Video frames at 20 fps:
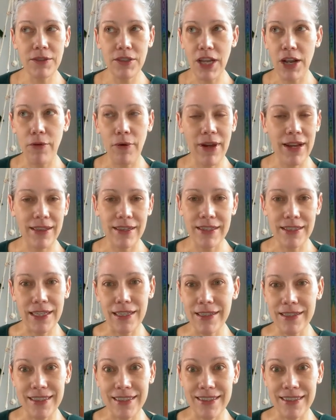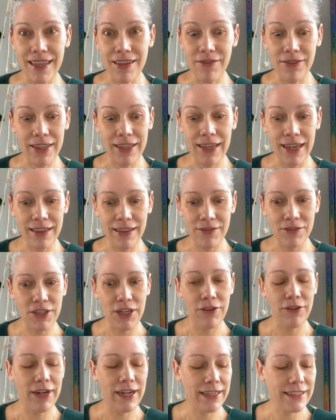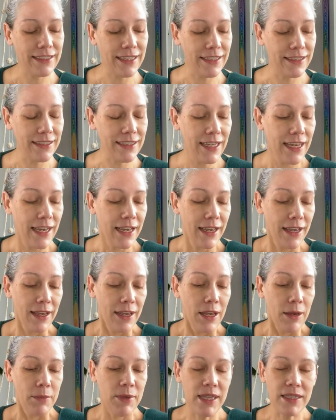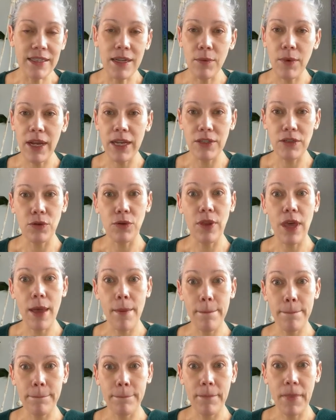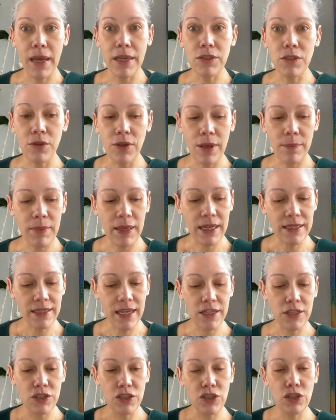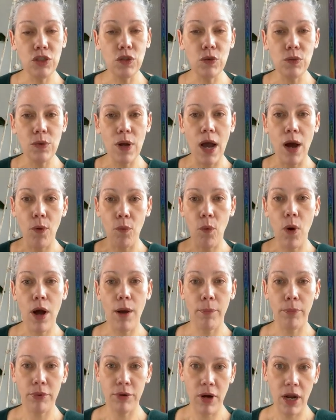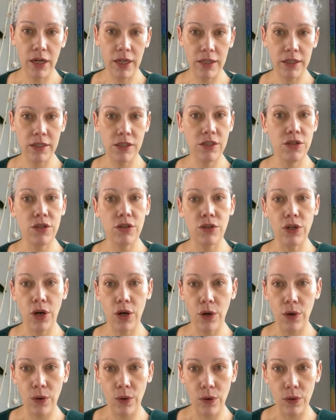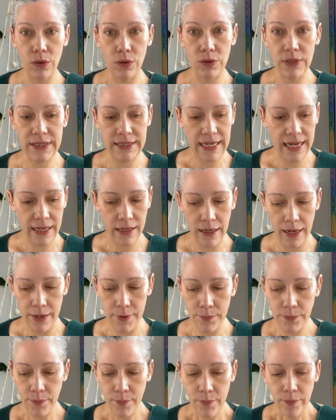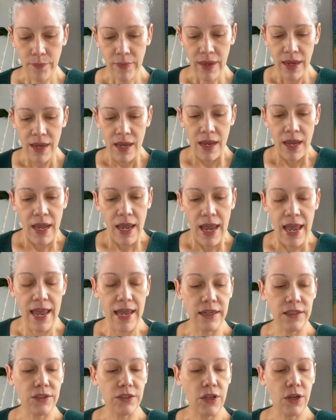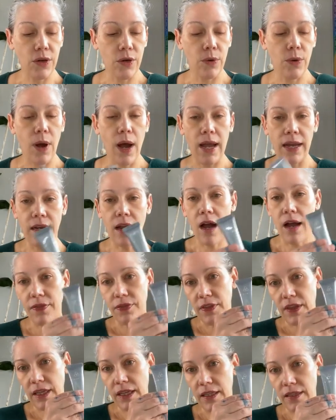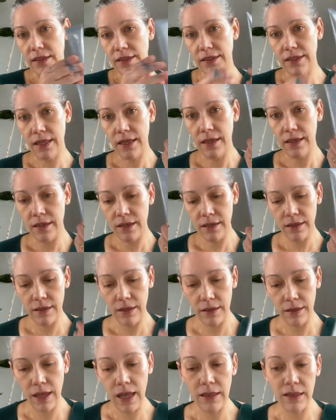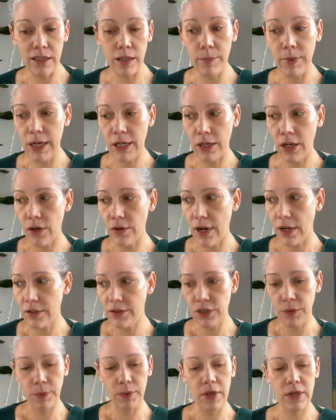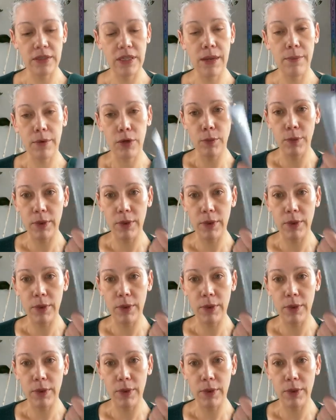Generating the sales is lovely. I love generating sales, but that's not why I do them. I do them because I do not want product to go stagnant. And so I got these a little bit ago, not a super long time